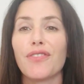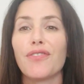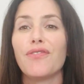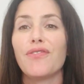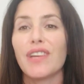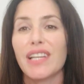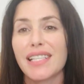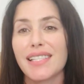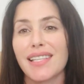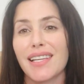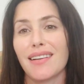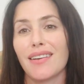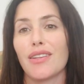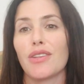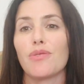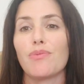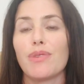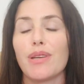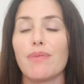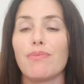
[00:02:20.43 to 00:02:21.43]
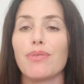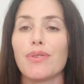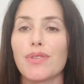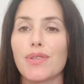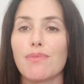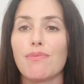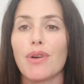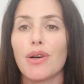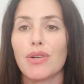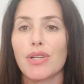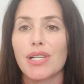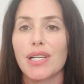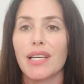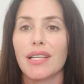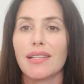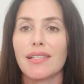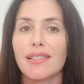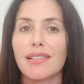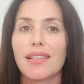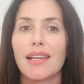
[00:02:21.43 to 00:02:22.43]
fixing other people's
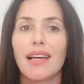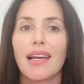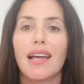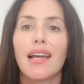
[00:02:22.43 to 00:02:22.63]
emotions,